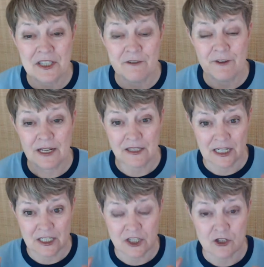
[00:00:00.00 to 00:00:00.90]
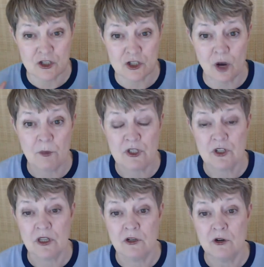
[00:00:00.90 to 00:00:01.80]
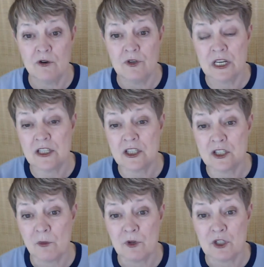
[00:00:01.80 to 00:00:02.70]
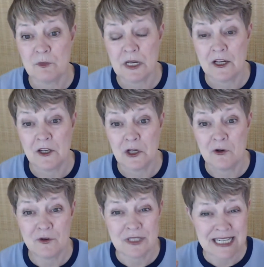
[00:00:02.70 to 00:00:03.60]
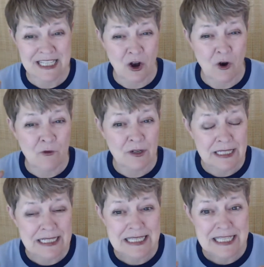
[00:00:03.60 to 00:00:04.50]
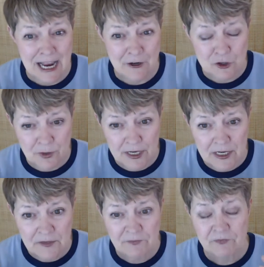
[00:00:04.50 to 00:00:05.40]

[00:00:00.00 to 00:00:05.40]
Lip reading: of the fact that it's so much in the news, it's so much being used, it's overly saturated.